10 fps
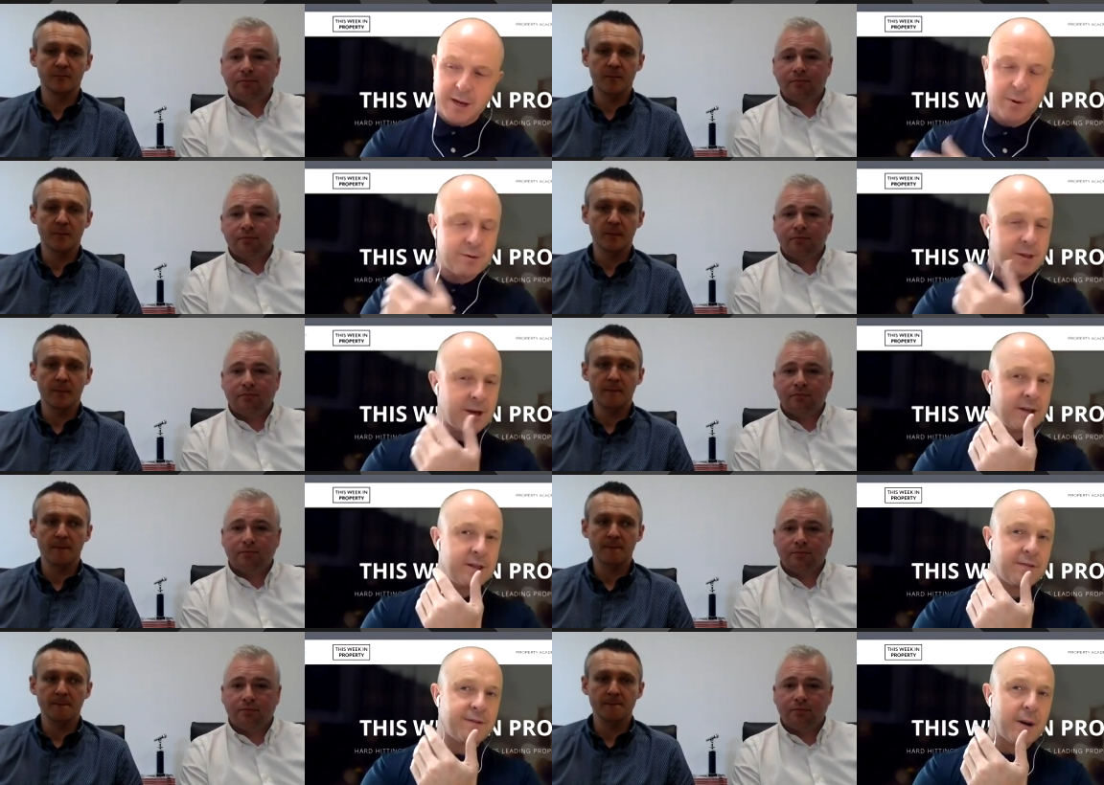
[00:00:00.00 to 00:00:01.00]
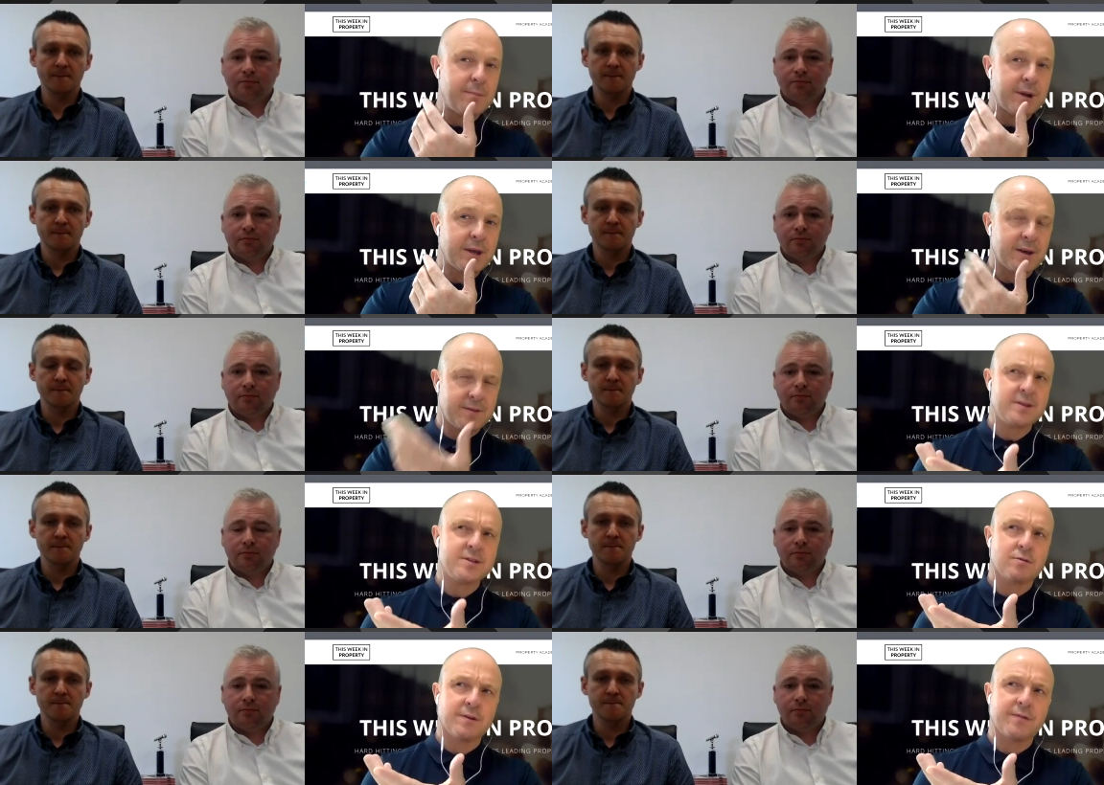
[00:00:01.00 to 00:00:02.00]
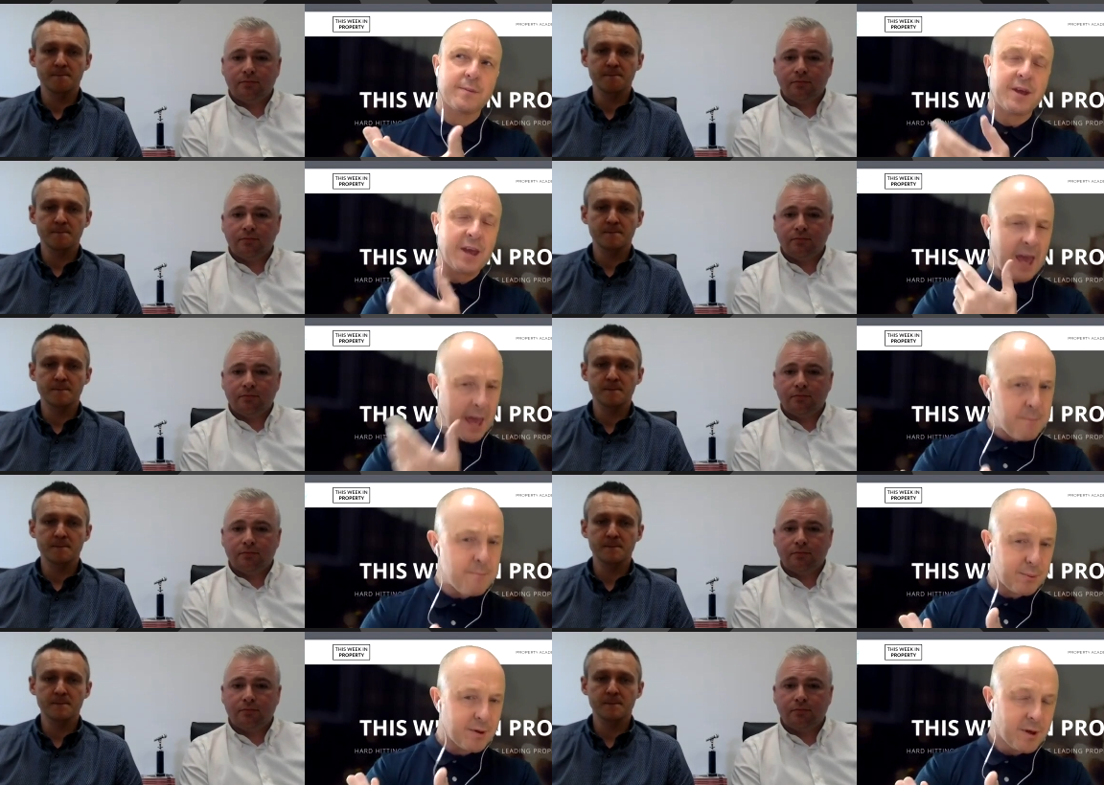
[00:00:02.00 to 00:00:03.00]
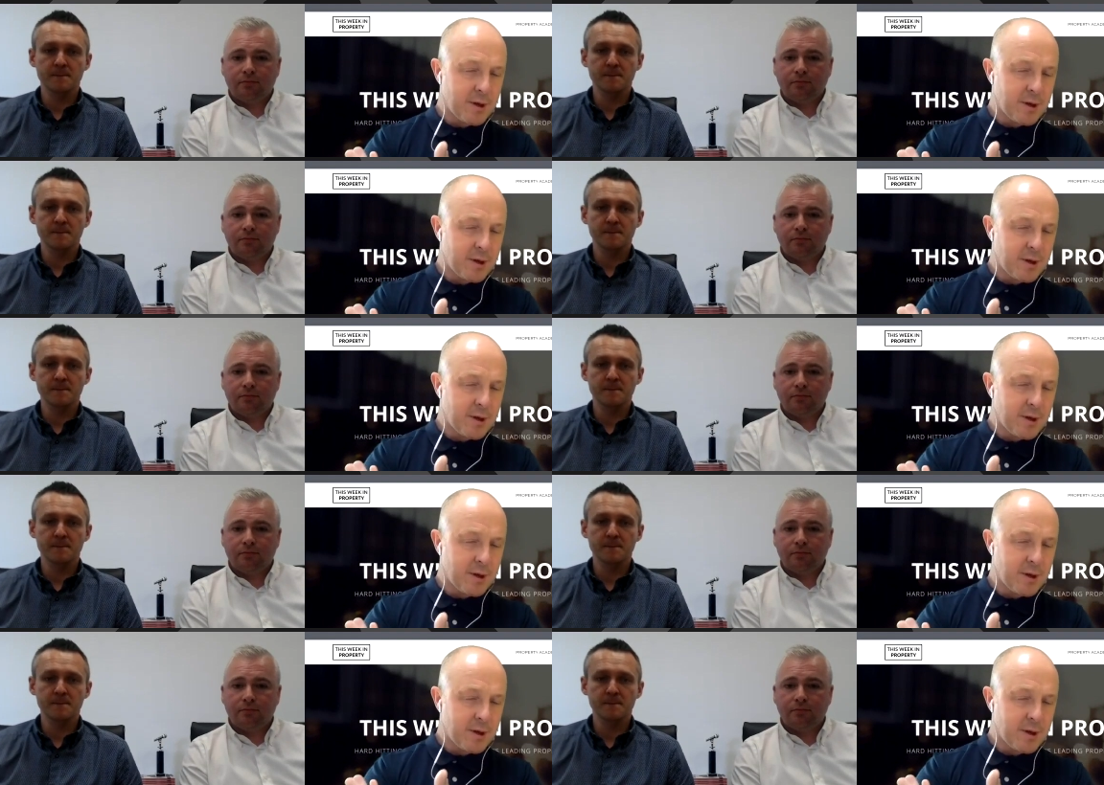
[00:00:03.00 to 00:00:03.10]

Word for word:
Speaker 1: about the the fabric. I think it's called the fabric hemp.